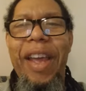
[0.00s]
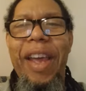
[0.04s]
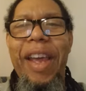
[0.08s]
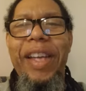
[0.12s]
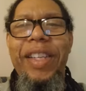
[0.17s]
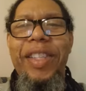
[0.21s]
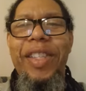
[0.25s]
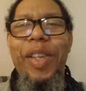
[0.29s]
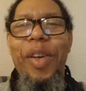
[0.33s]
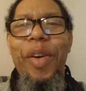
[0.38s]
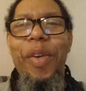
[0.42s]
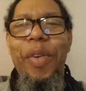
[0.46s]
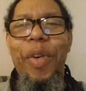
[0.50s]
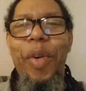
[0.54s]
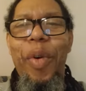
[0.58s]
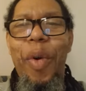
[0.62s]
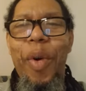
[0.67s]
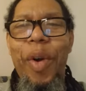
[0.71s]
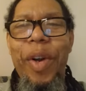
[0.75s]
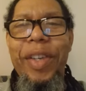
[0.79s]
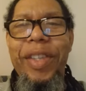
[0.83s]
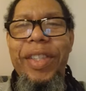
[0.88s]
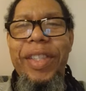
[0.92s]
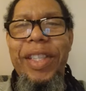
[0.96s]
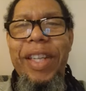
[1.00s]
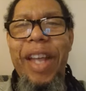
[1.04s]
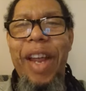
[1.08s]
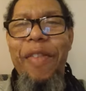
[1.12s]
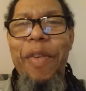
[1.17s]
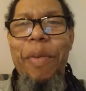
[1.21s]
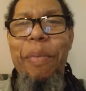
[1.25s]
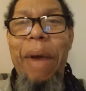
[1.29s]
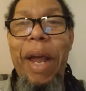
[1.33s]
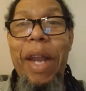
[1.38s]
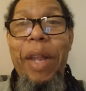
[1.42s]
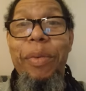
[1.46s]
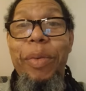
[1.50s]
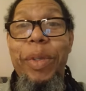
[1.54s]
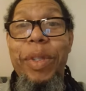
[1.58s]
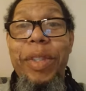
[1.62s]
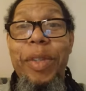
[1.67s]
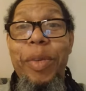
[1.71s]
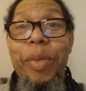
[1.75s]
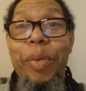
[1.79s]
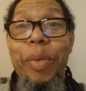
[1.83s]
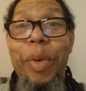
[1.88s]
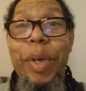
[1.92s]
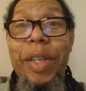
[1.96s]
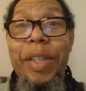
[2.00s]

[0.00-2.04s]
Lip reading: And so, of course, everybody was